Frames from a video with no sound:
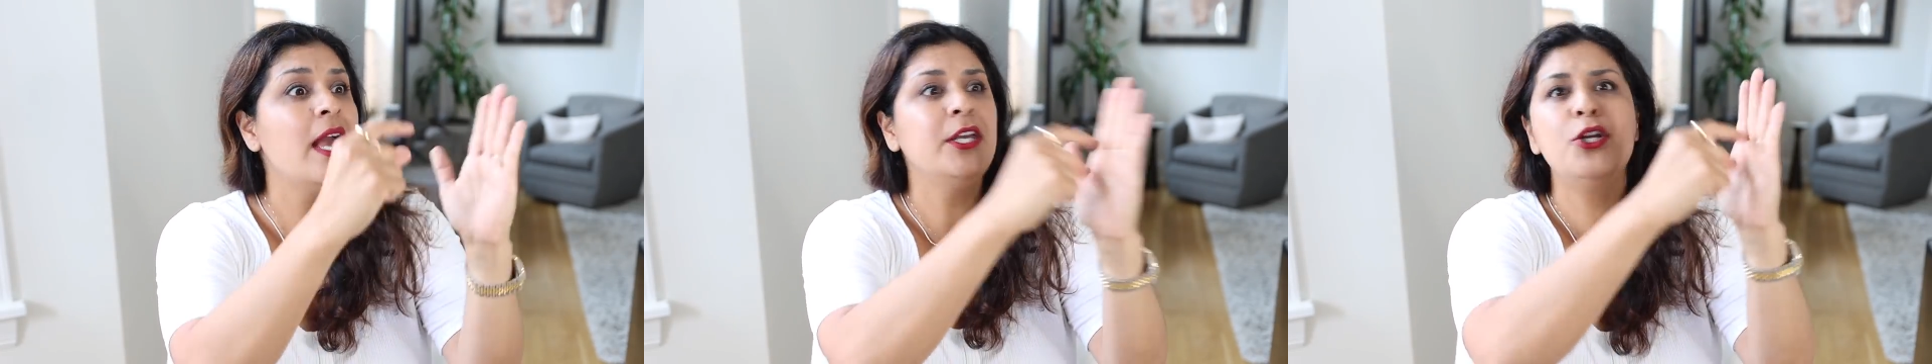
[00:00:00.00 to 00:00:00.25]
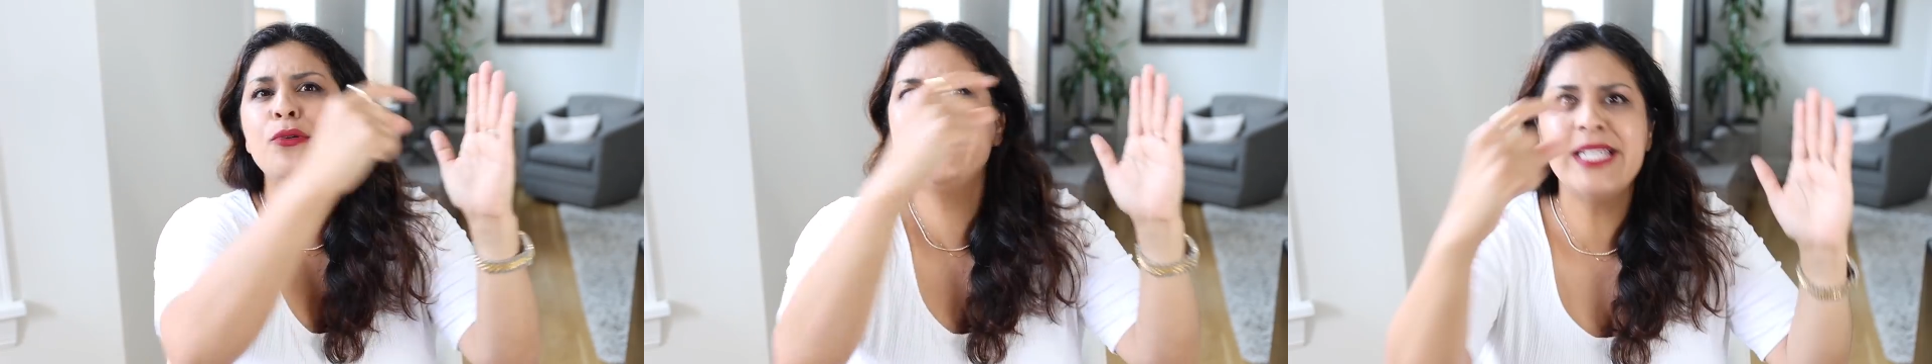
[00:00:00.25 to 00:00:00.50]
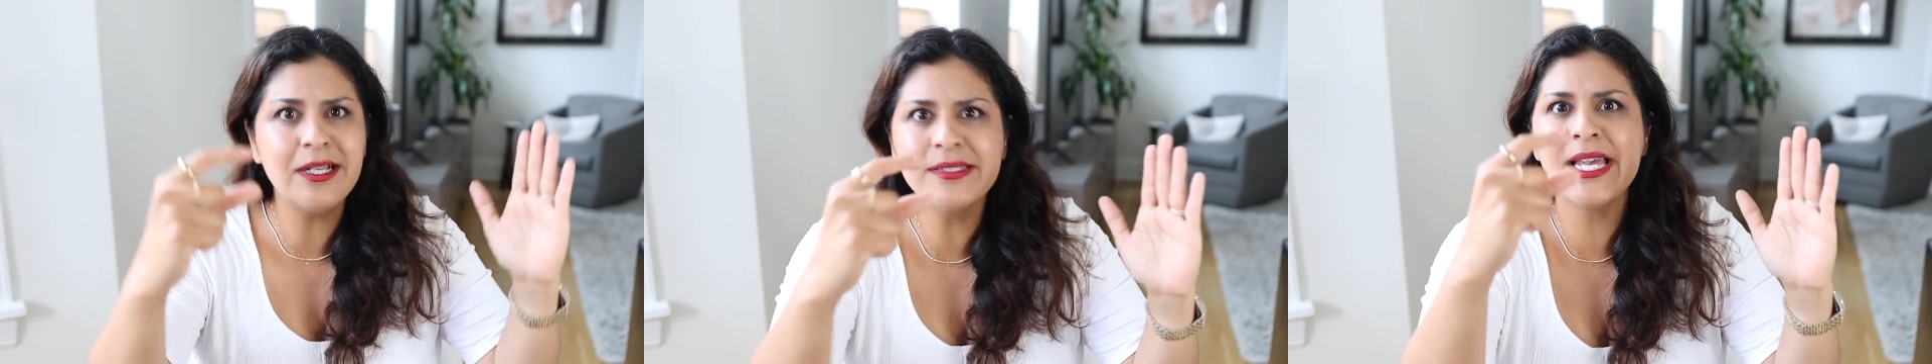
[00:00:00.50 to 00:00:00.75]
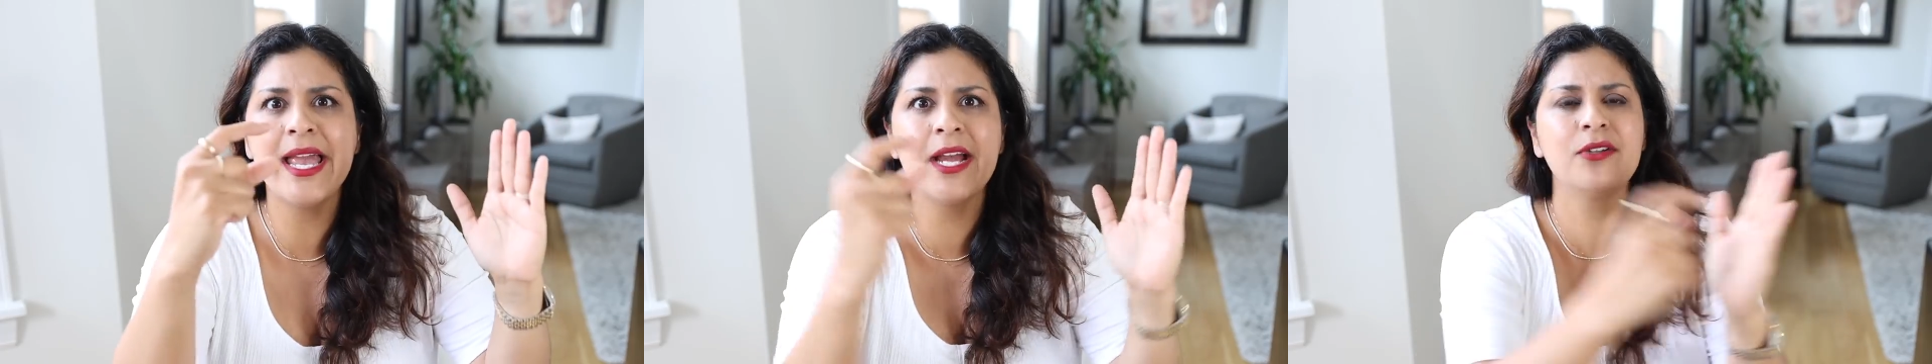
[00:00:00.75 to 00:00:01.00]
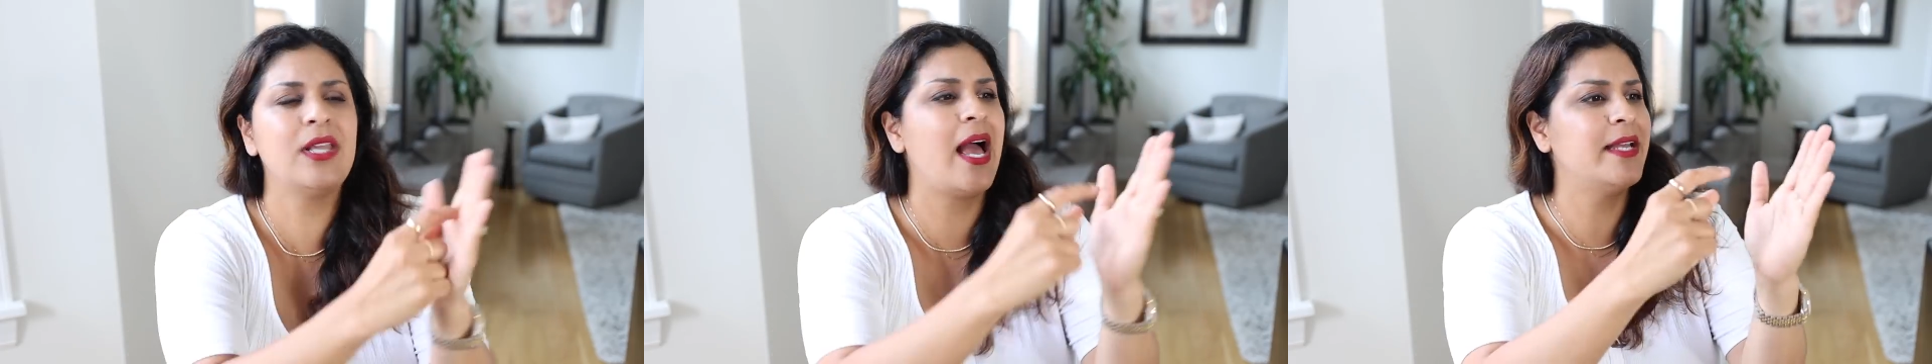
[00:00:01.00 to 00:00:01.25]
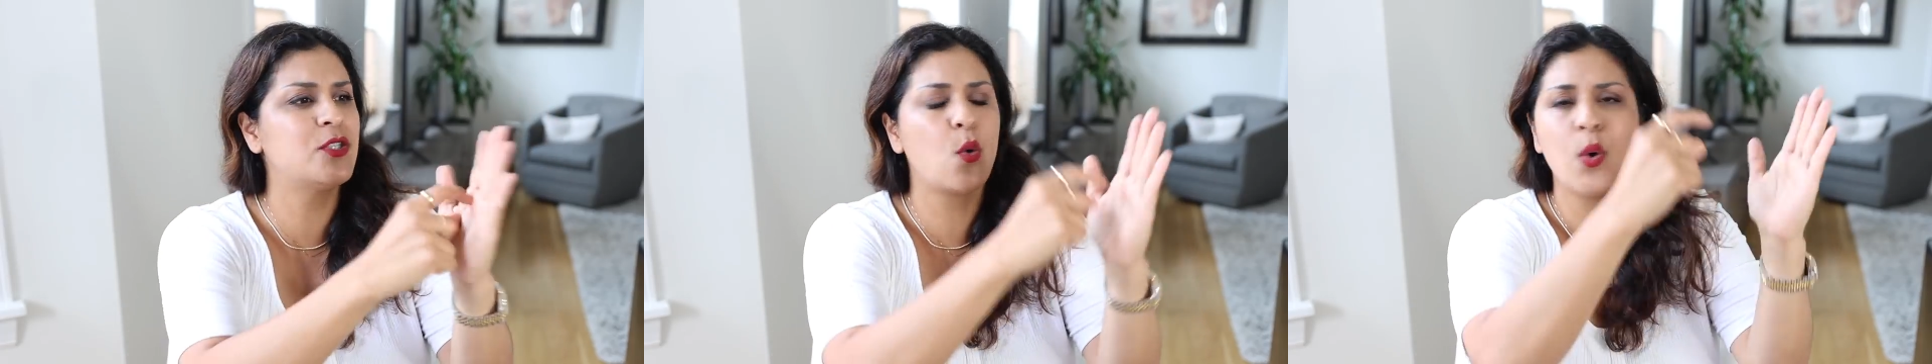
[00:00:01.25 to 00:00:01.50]
you know, Delta
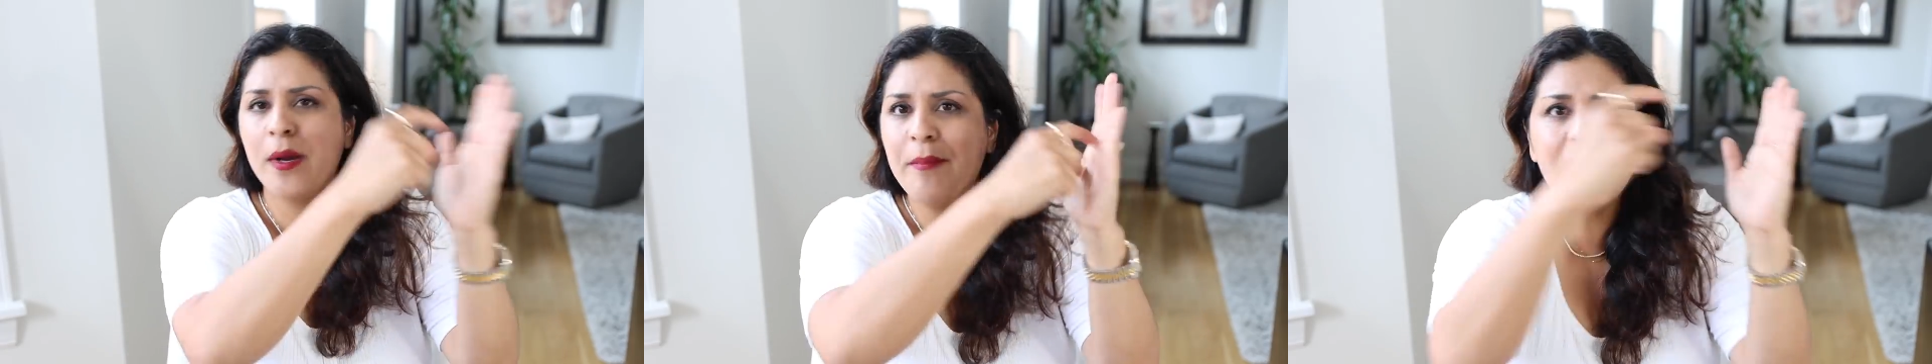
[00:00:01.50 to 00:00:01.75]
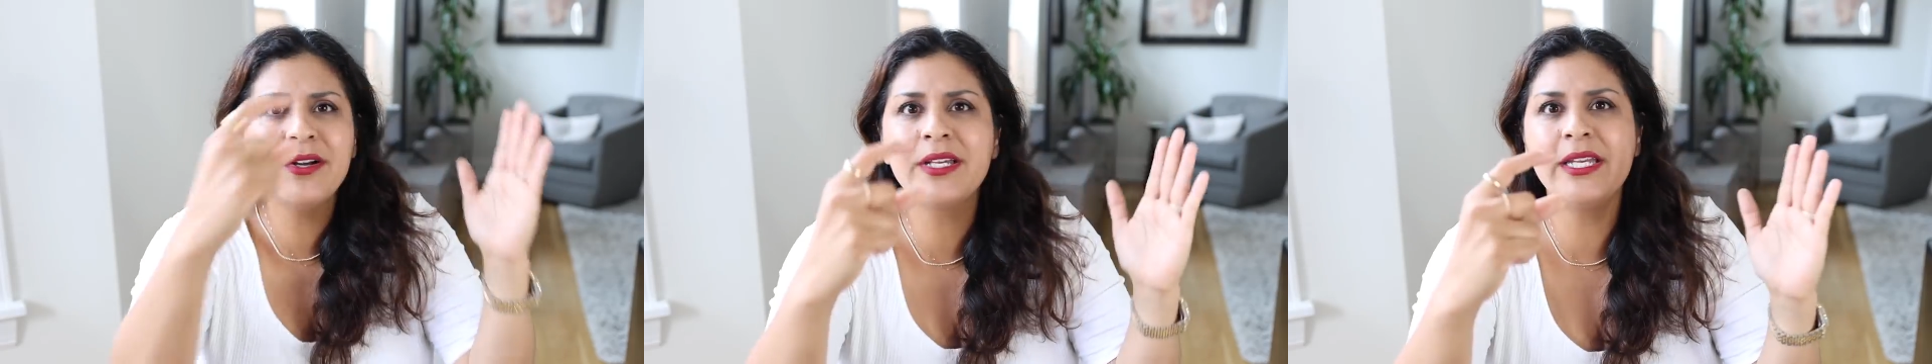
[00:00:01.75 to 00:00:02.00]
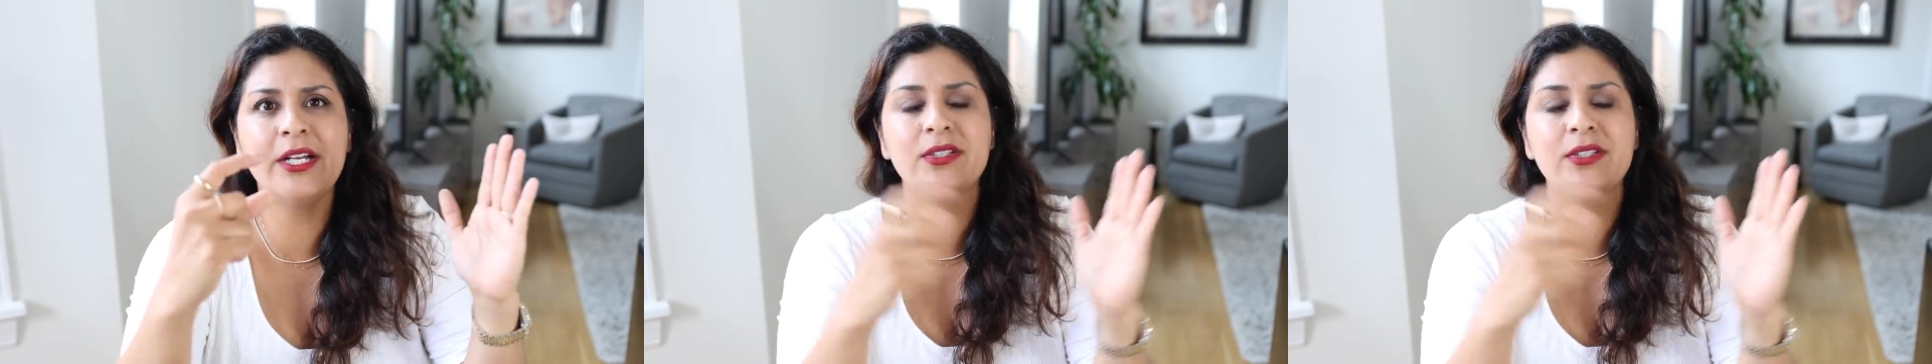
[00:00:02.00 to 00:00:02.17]
Airlines or American